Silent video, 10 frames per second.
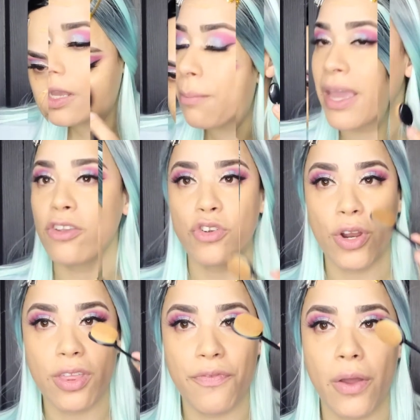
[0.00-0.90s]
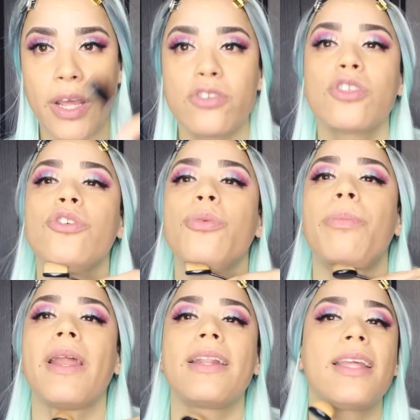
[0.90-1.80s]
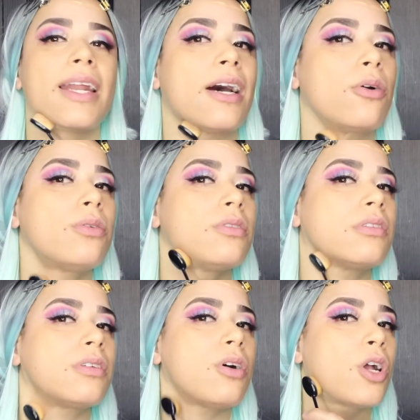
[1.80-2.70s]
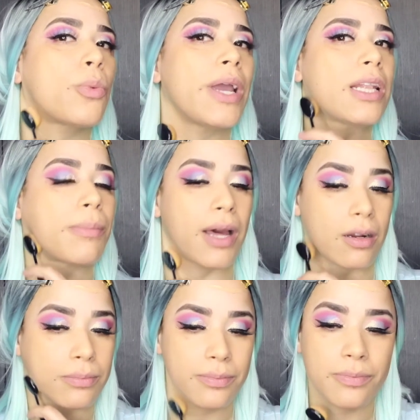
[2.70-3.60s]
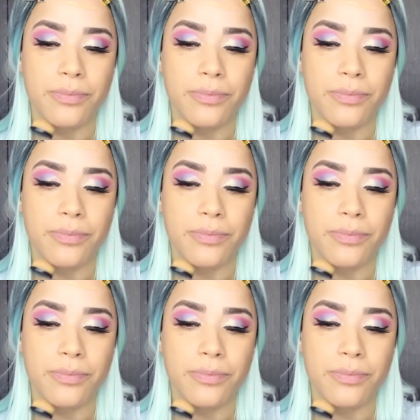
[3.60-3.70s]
Make sure the foundation, you blend it out all the way at the bottom.